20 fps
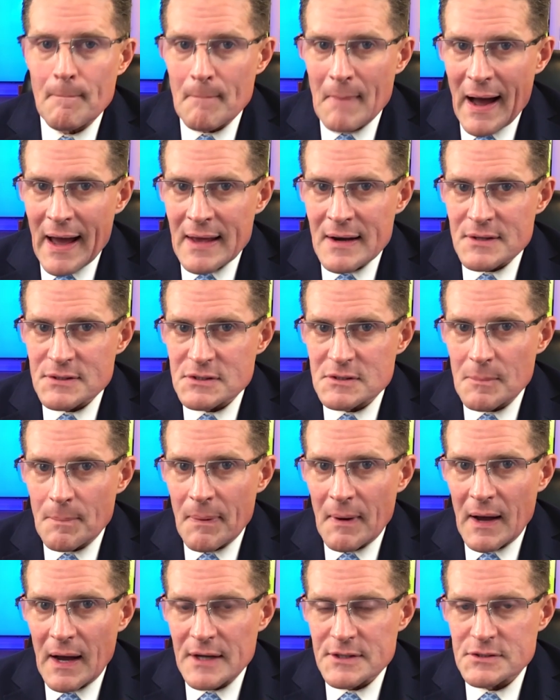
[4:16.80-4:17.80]
minus
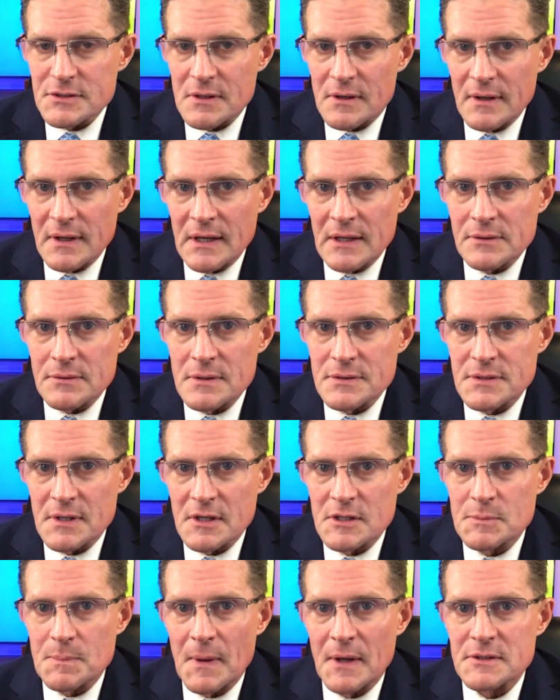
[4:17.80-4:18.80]
depositor interest
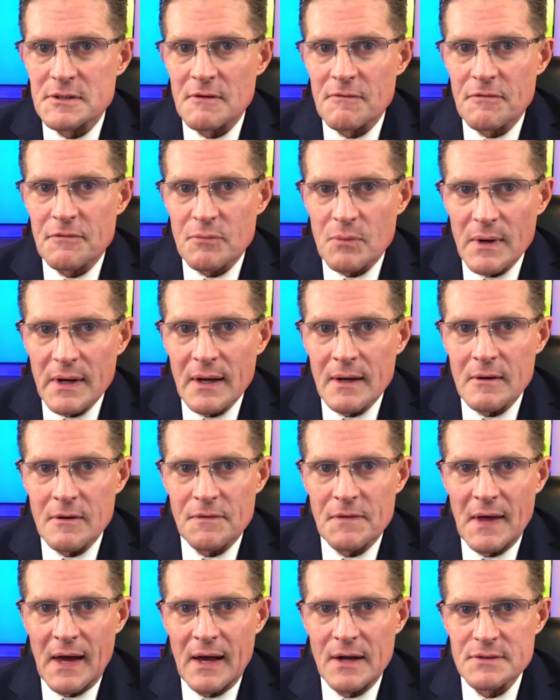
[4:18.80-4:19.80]
expense of
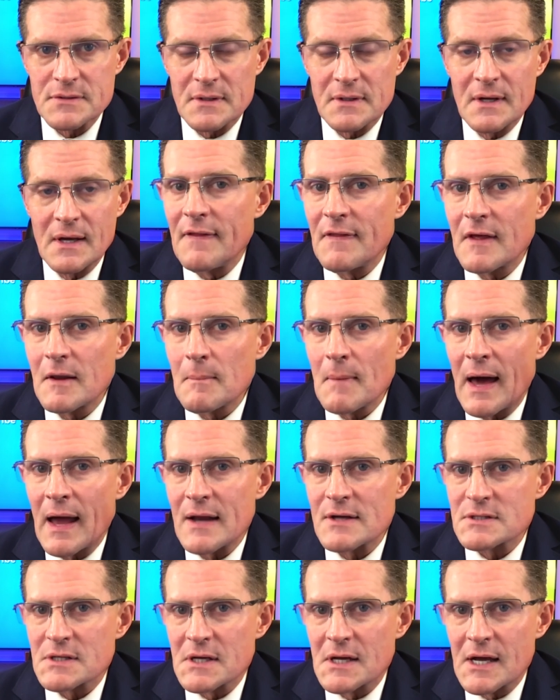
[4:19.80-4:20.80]
$300,000, and then
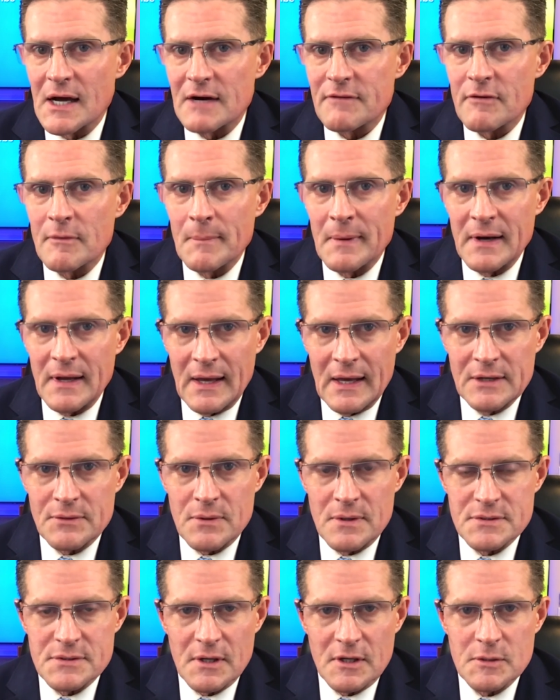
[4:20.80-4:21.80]
minus government
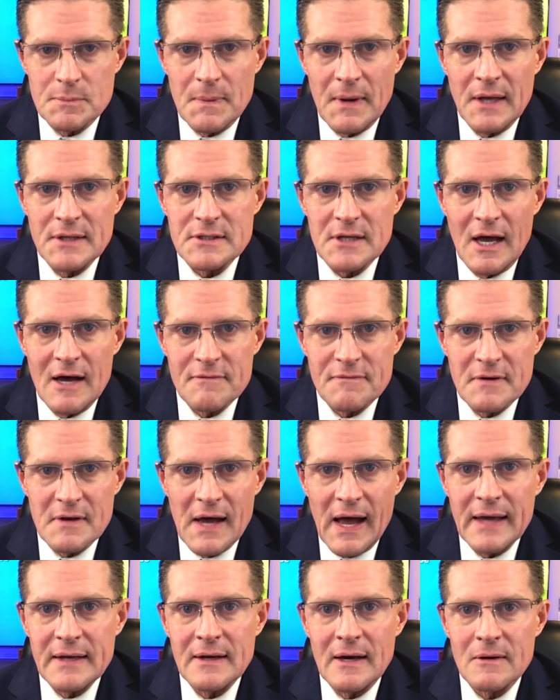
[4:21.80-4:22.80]
interest expense of
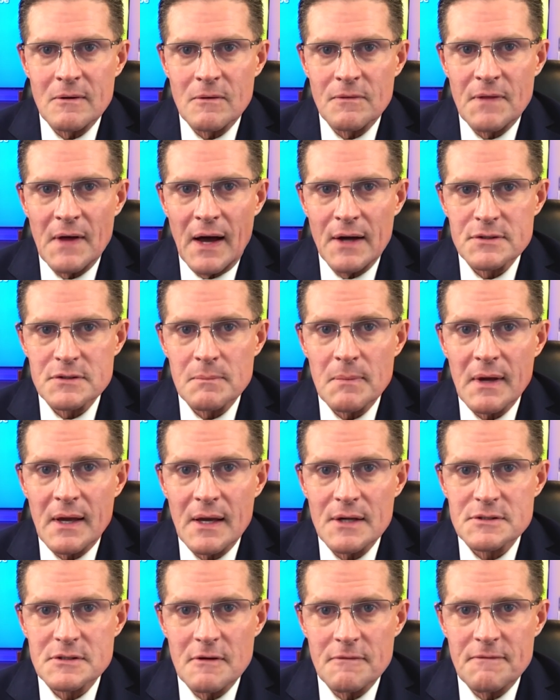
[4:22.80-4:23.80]
$900,000
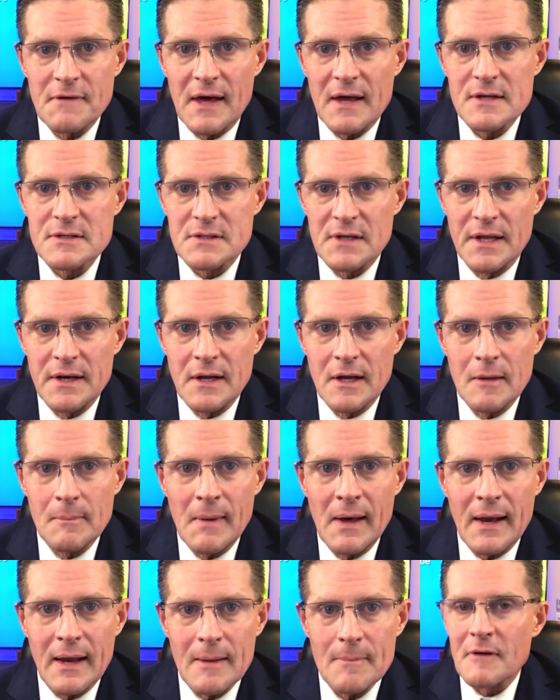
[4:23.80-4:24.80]
because the Fed is lending you
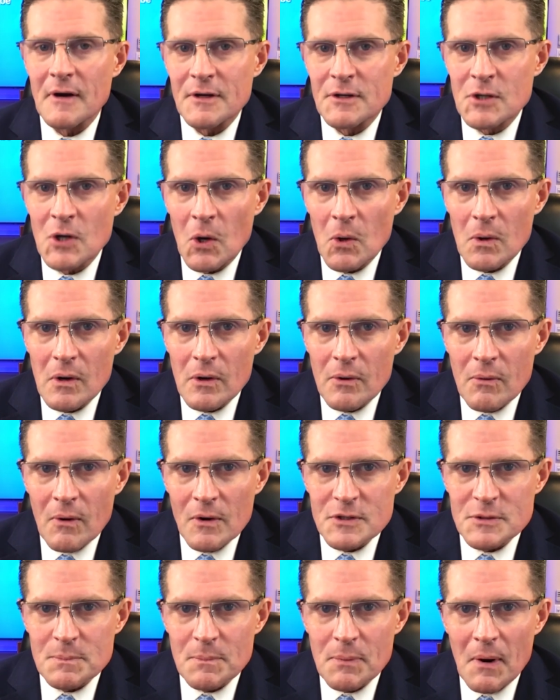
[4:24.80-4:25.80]
money for a total
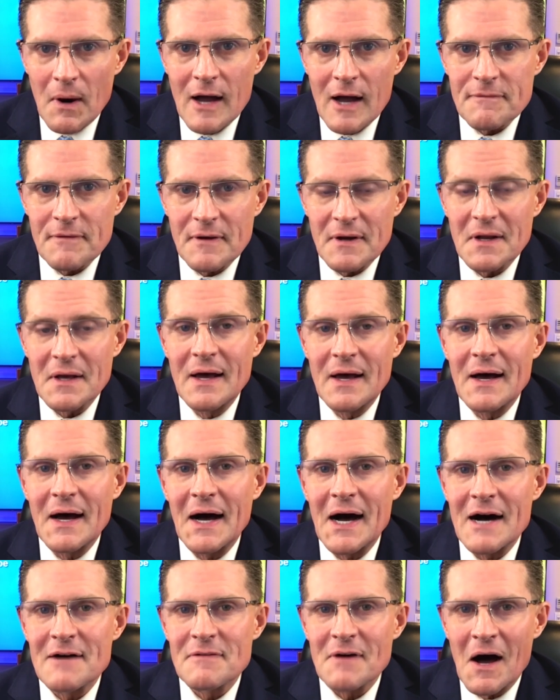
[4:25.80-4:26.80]
gross profit
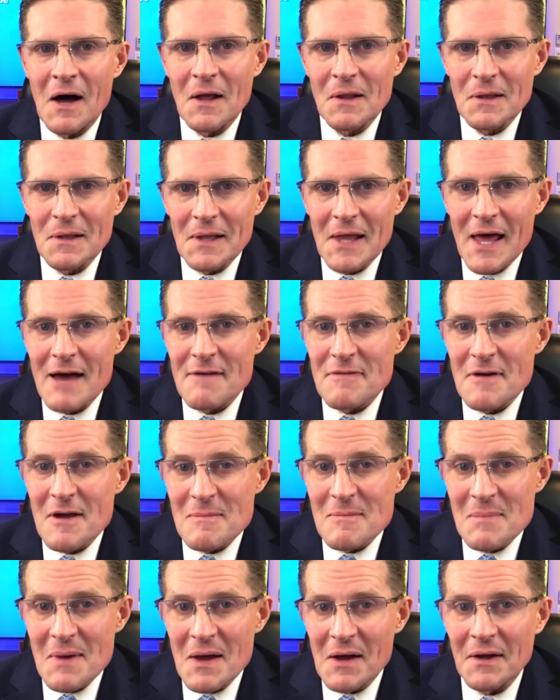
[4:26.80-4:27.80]
of
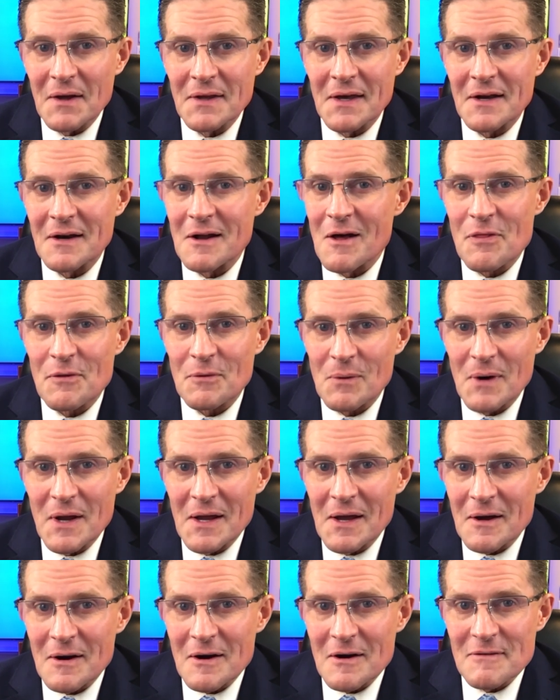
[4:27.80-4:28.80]

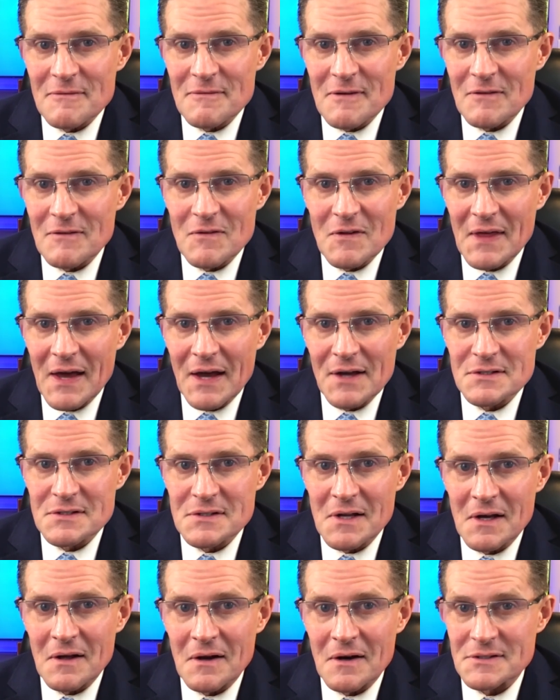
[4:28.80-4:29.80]

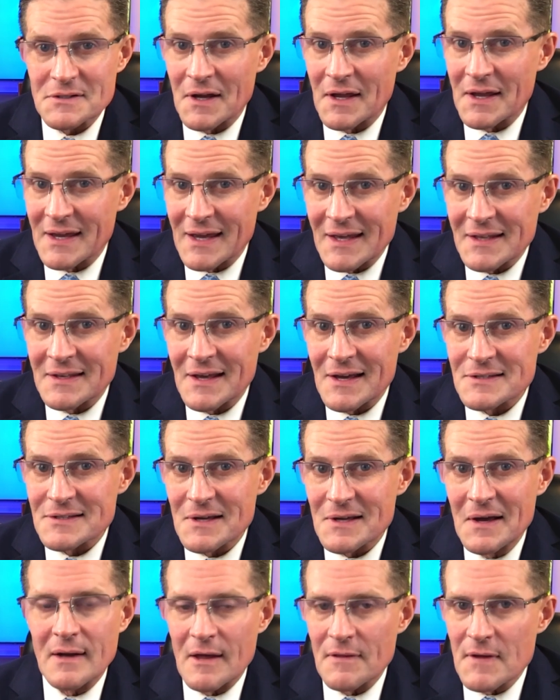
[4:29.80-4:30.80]
$11,350,000. Are you getting this?
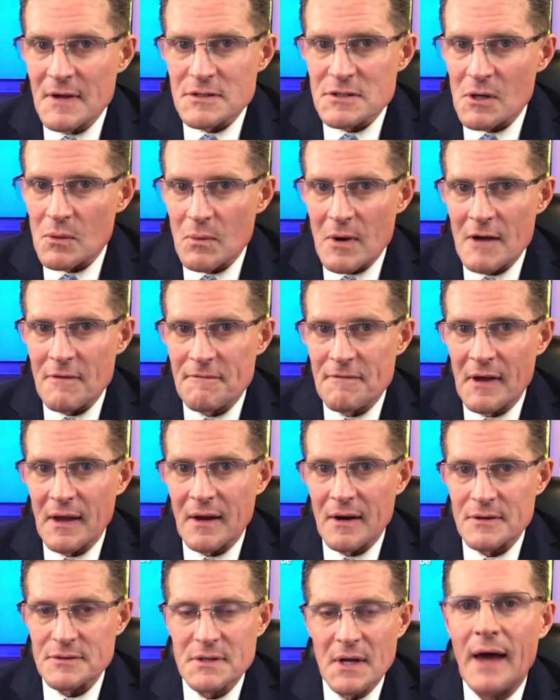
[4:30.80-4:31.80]
Now, these are rough
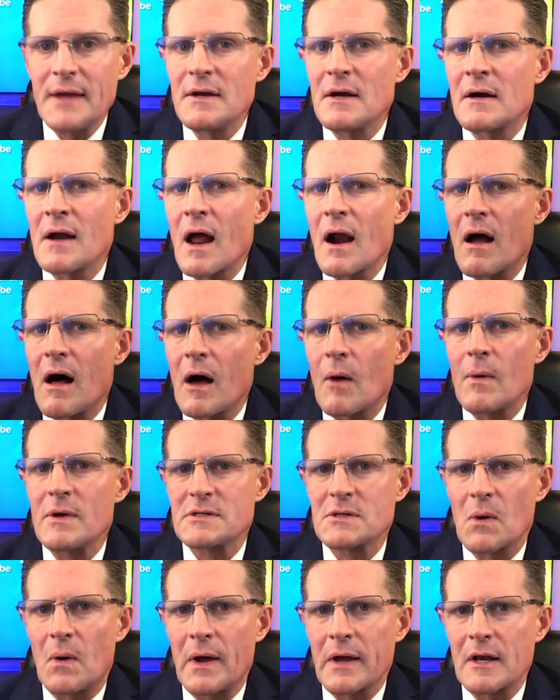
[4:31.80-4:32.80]
figures, and you're not
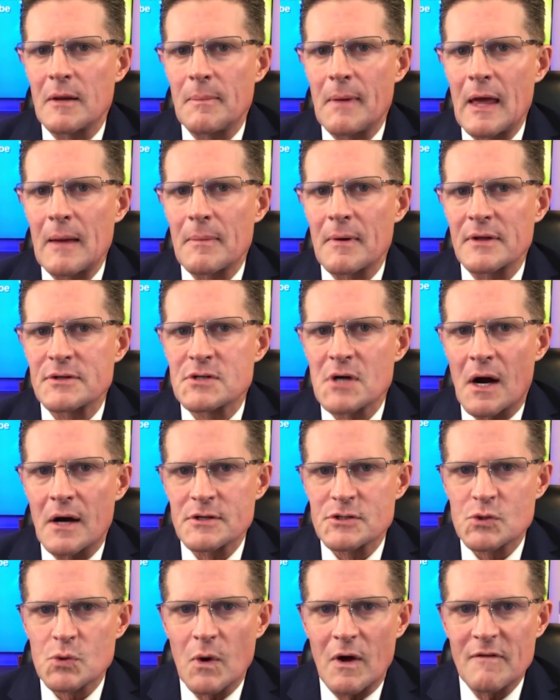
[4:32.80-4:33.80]
always going to be able to
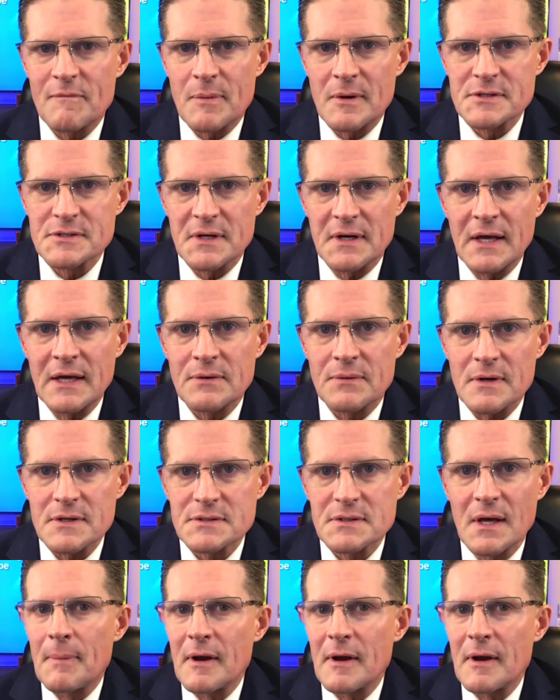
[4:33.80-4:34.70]
charge 12% interest.